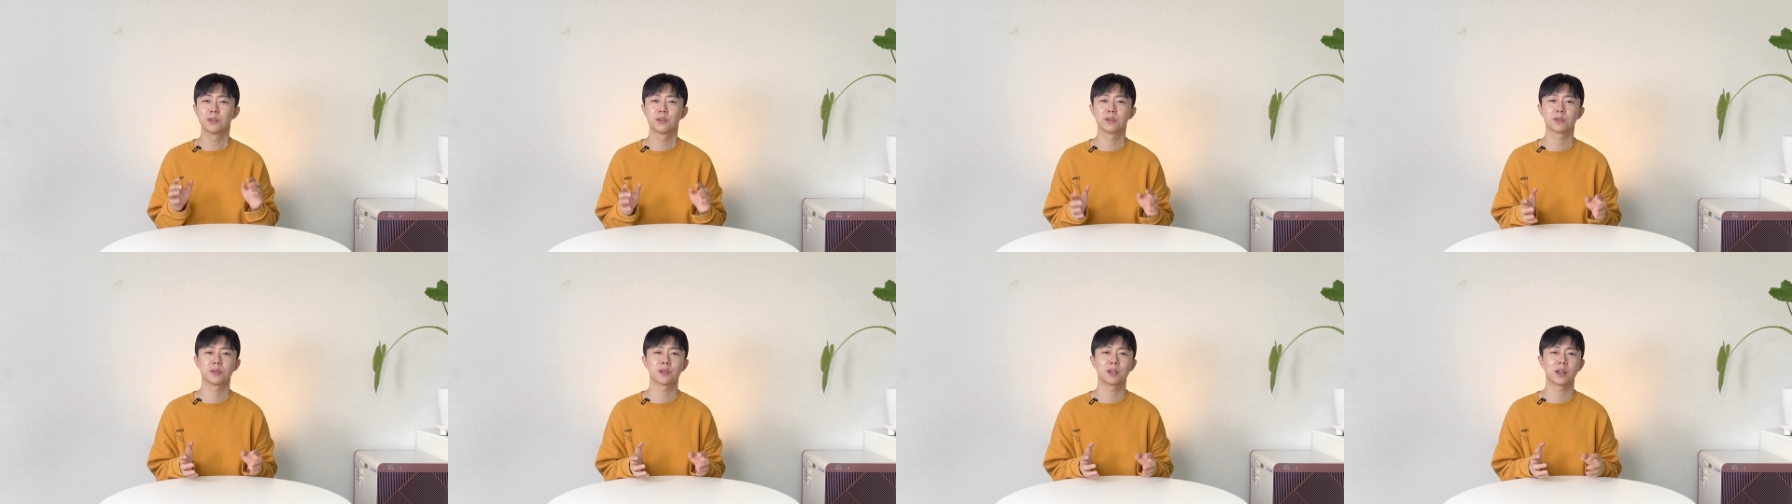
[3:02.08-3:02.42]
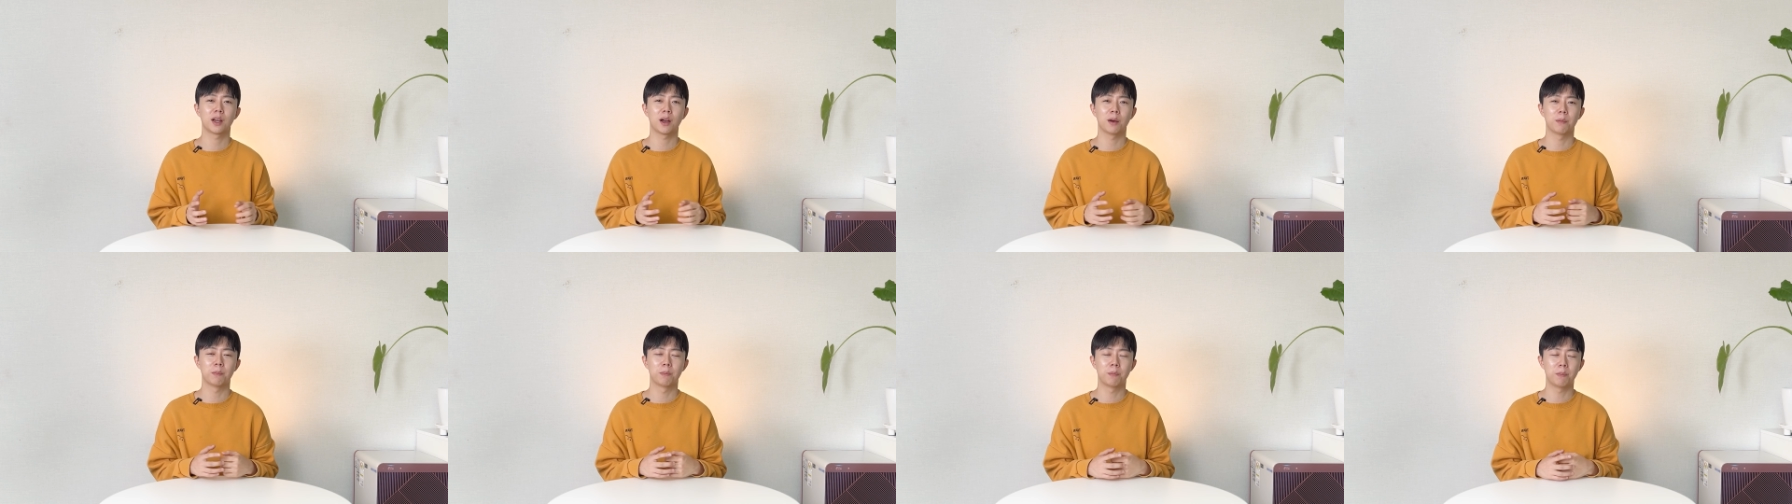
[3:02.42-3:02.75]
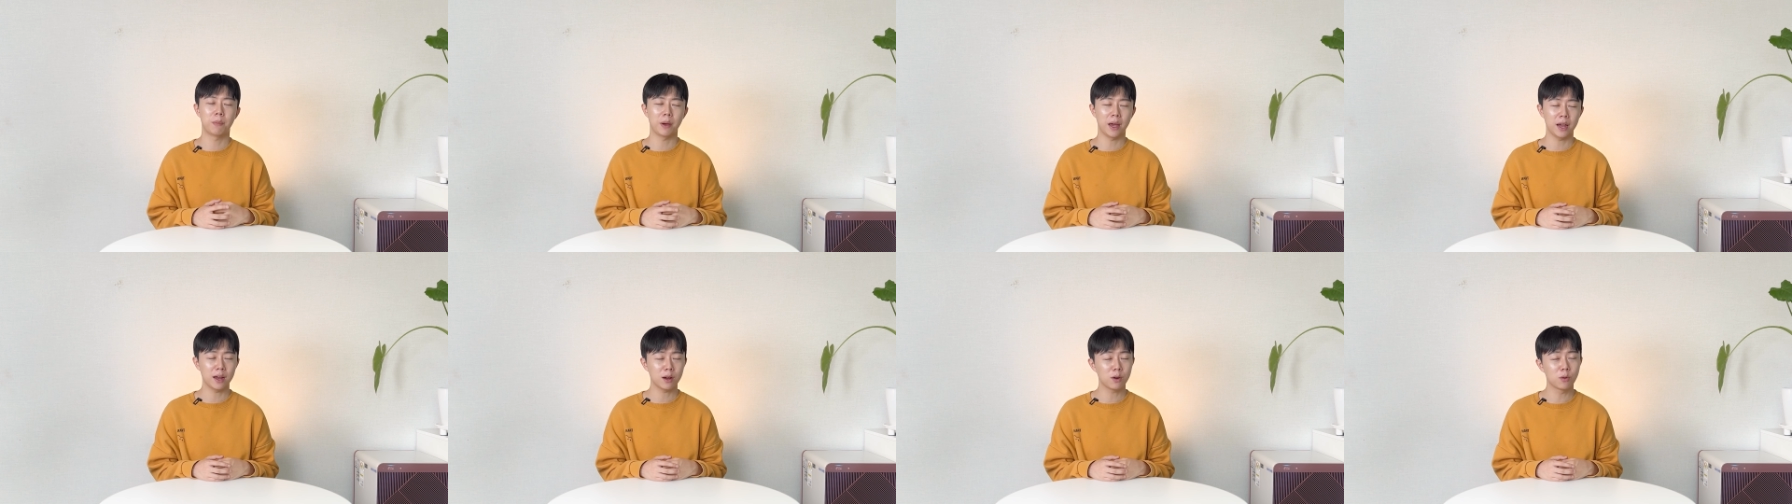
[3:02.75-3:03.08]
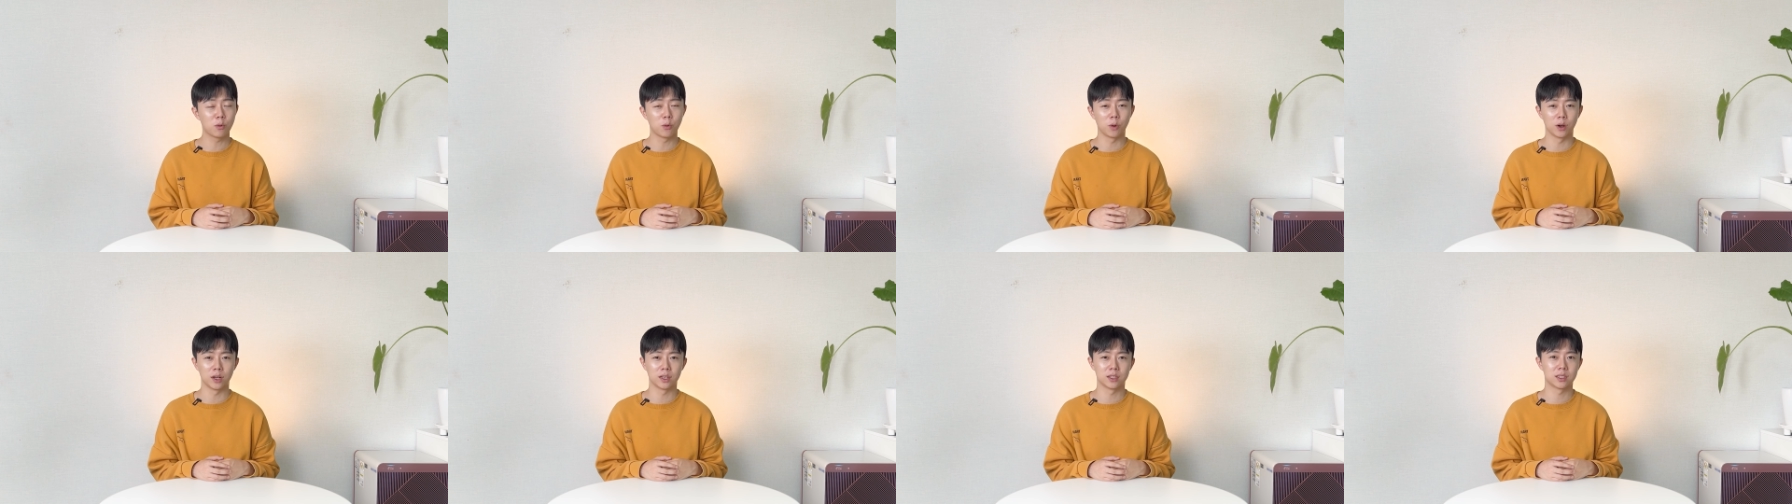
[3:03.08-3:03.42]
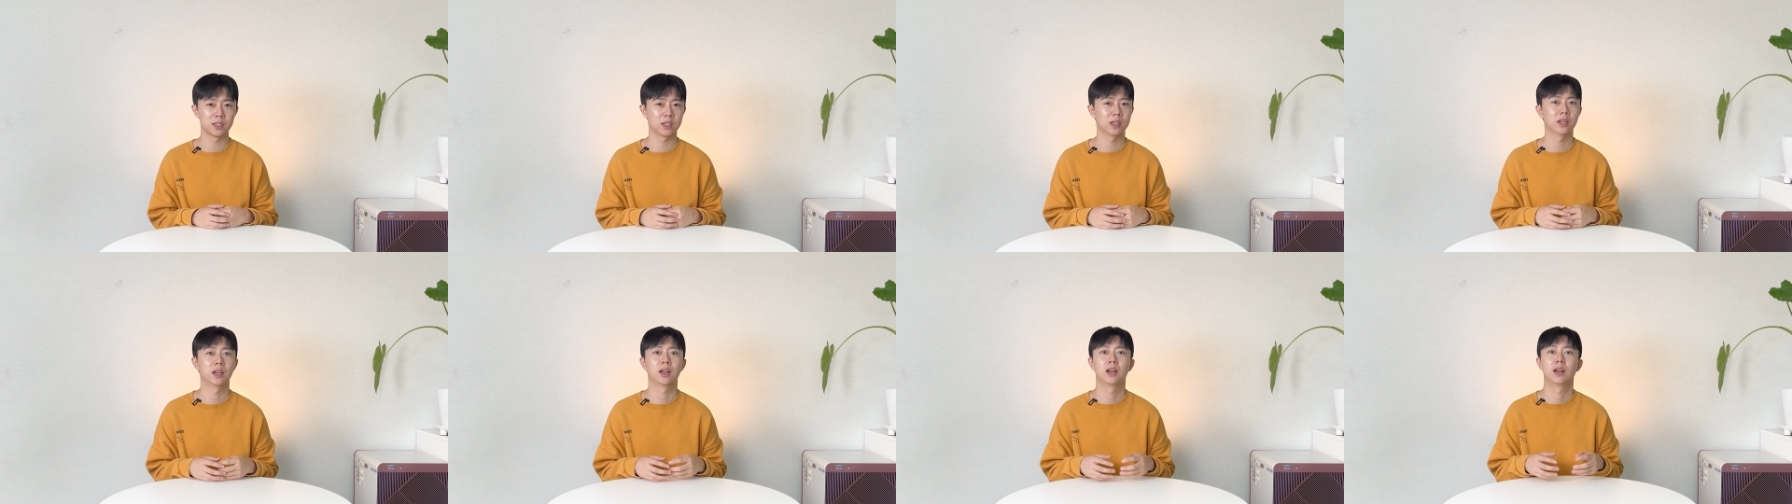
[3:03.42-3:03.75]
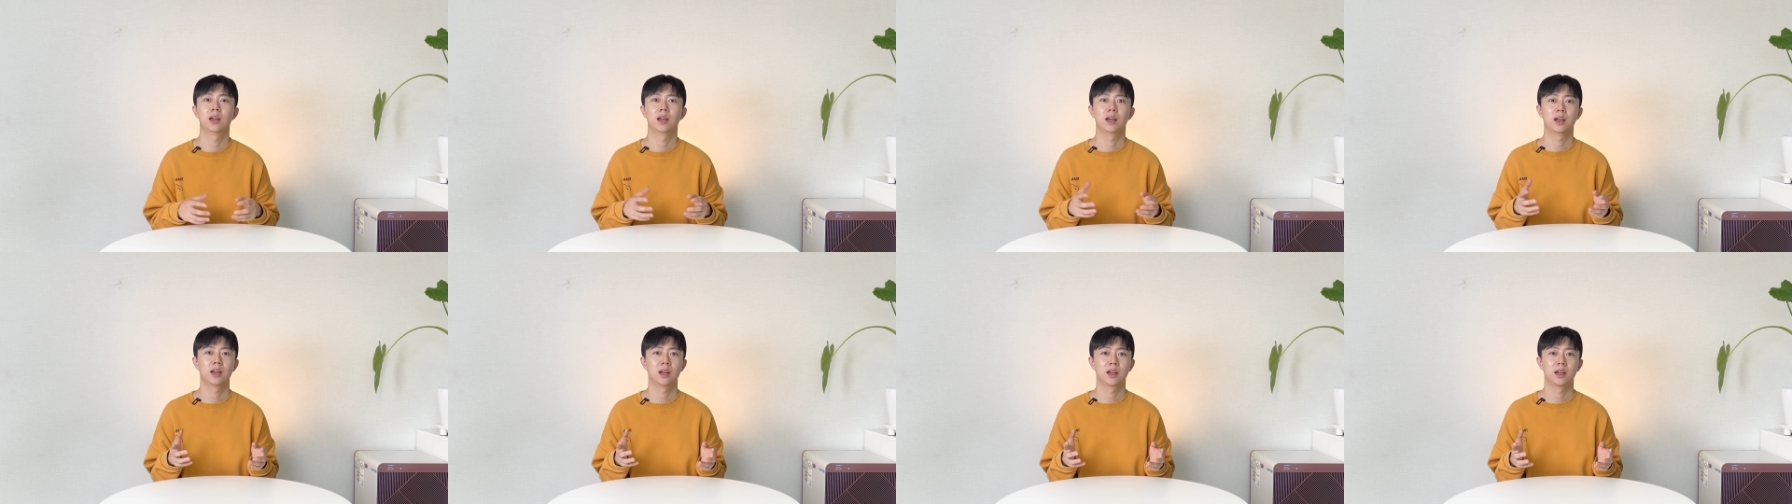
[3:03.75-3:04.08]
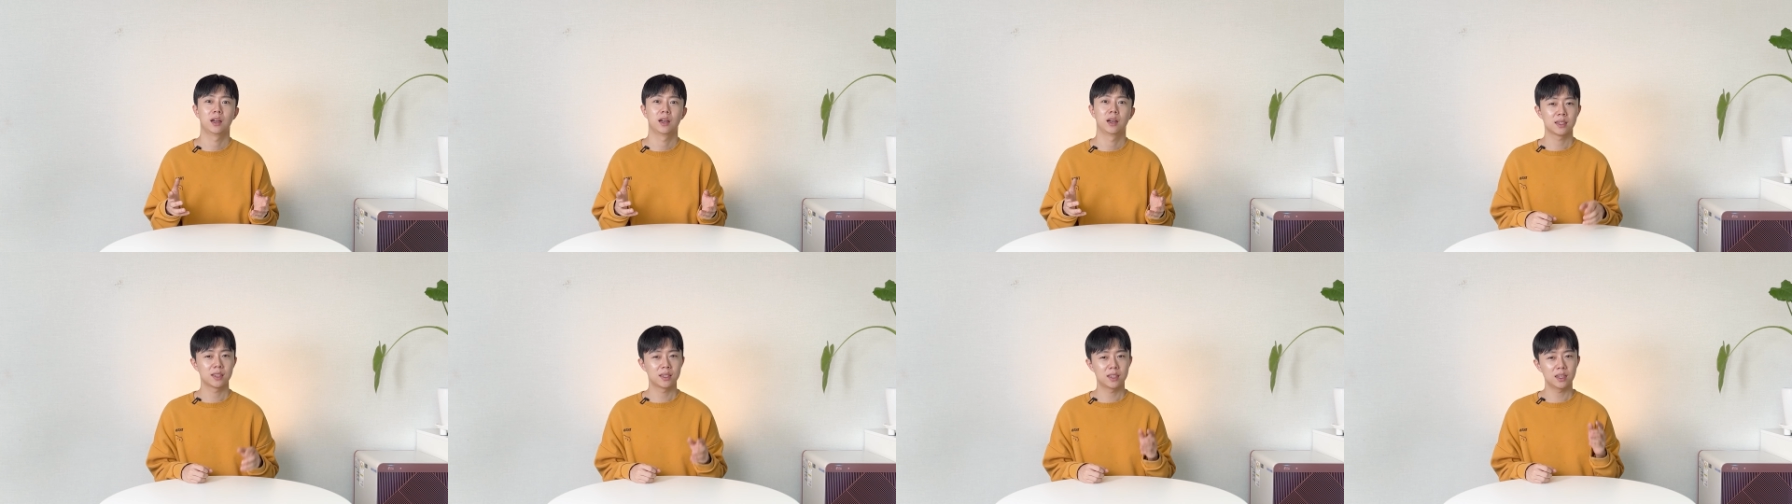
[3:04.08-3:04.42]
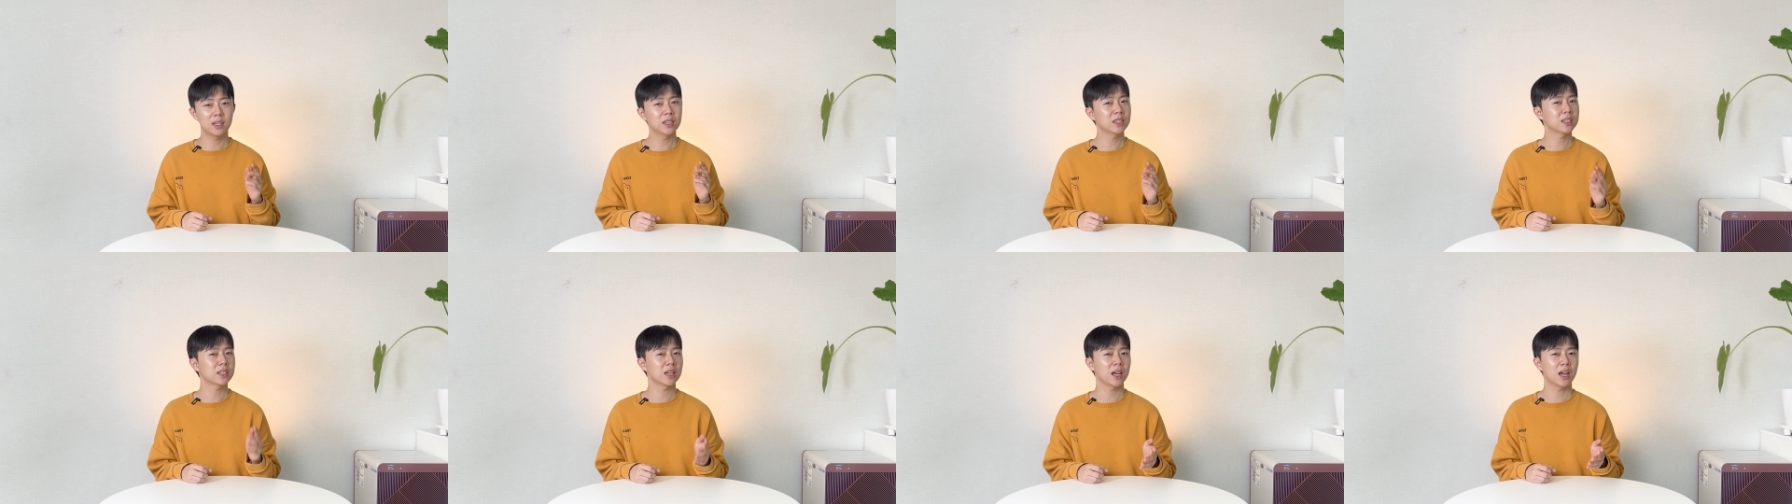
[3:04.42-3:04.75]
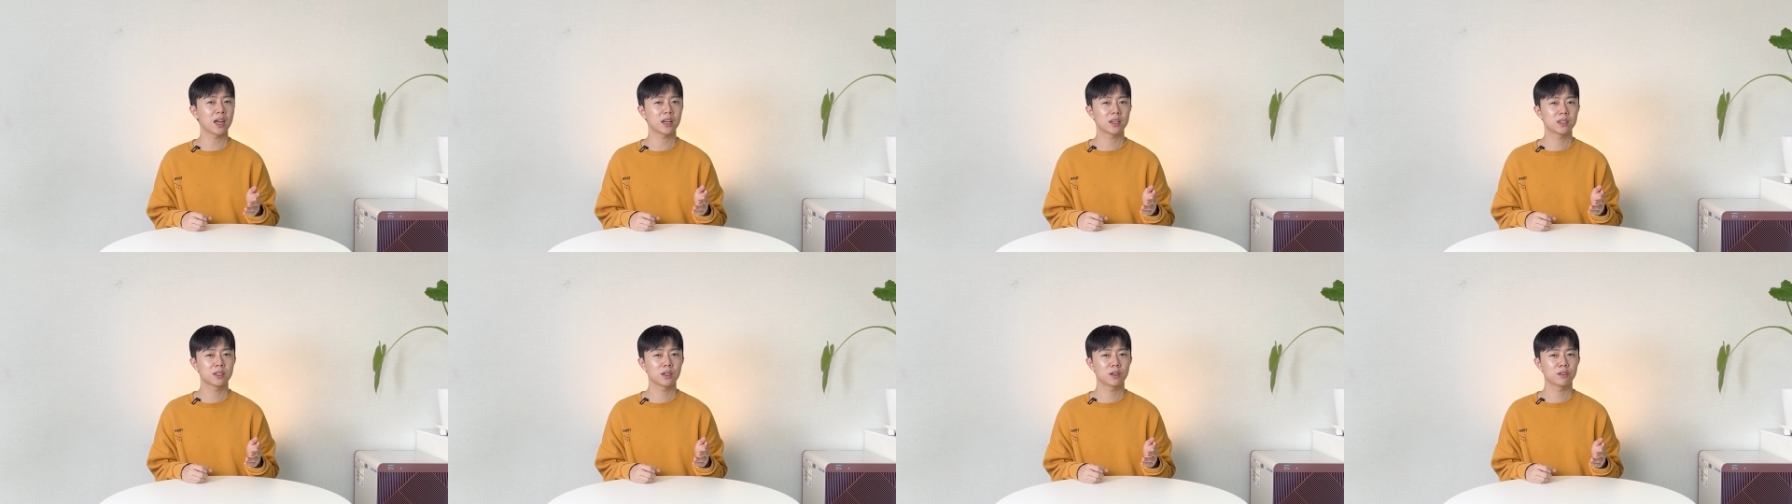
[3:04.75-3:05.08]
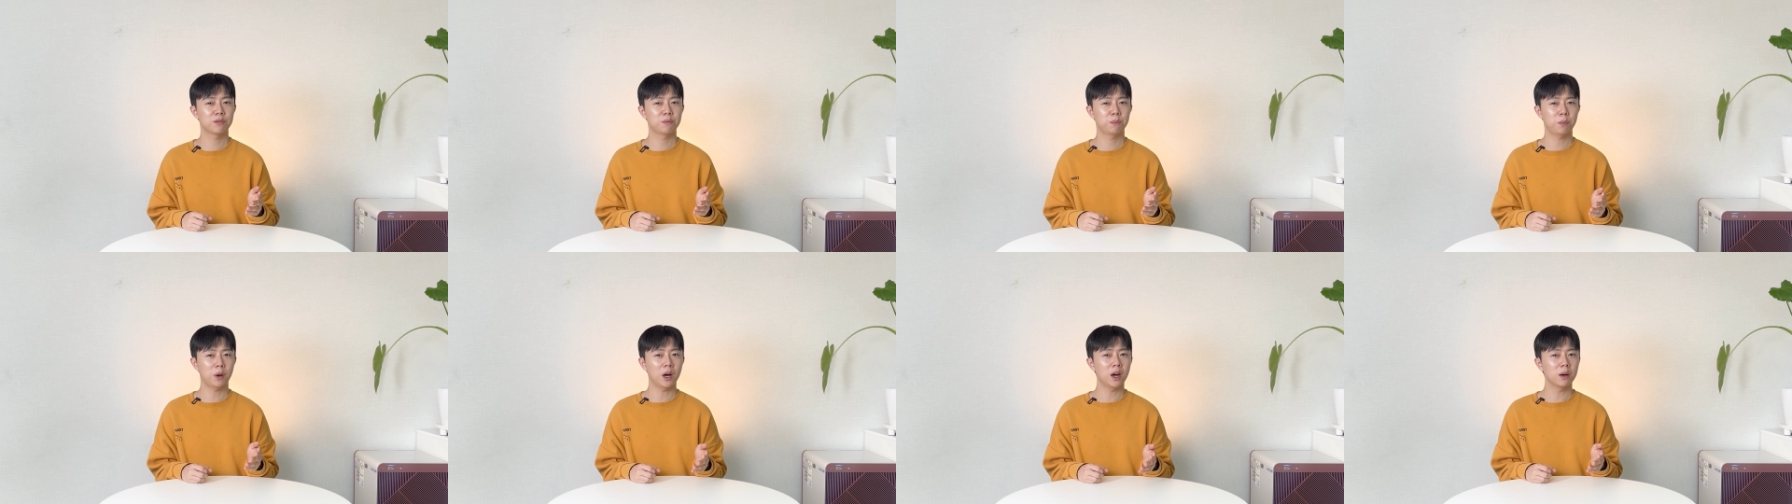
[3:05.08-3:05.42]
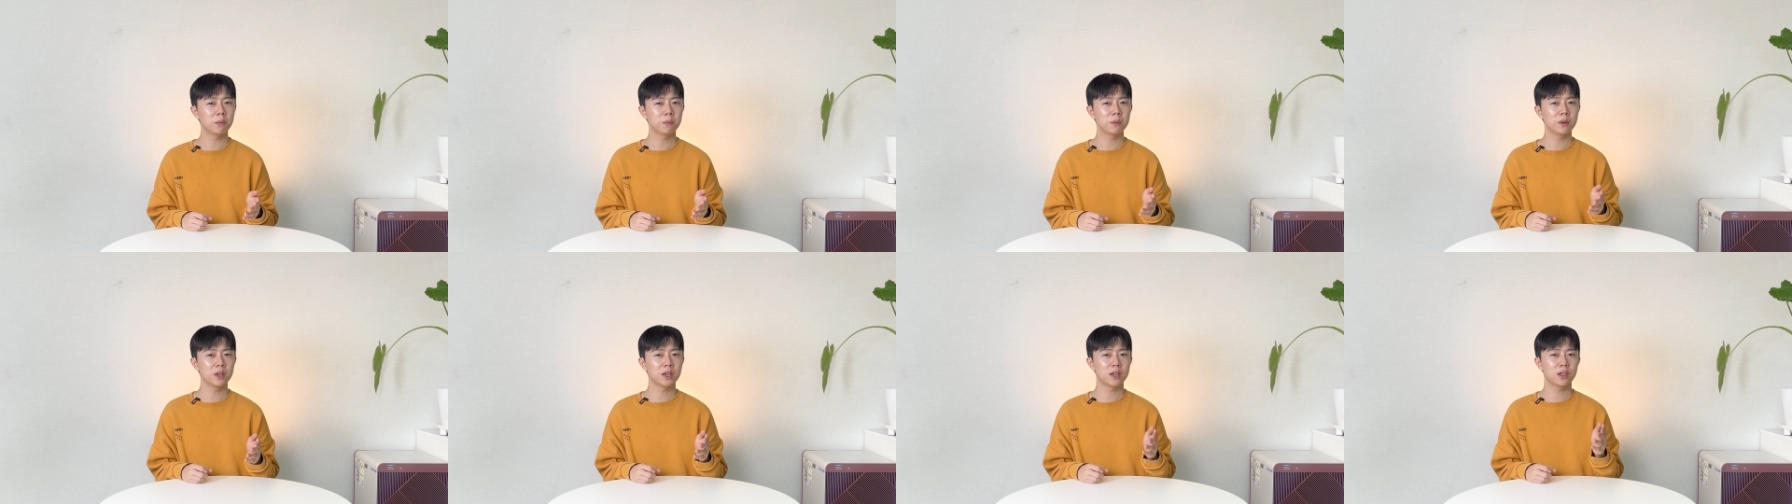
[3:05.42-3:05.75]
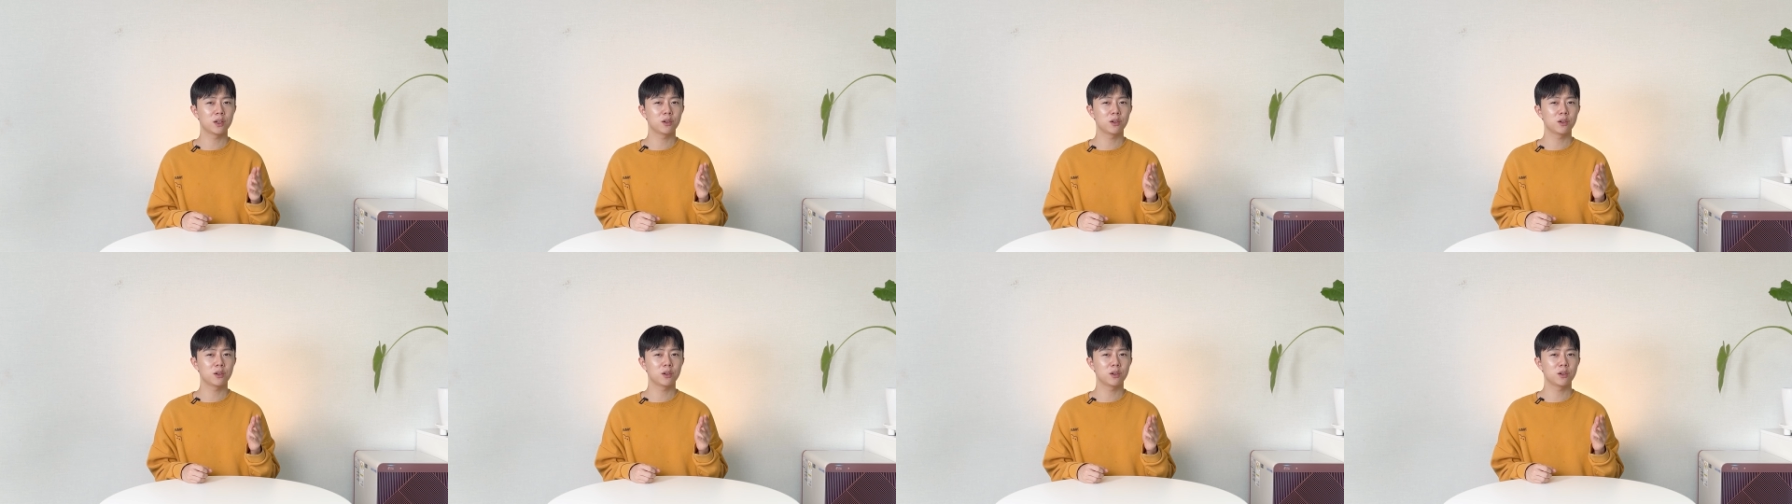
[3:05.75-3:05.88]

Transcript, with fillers: during a banquet. This act of public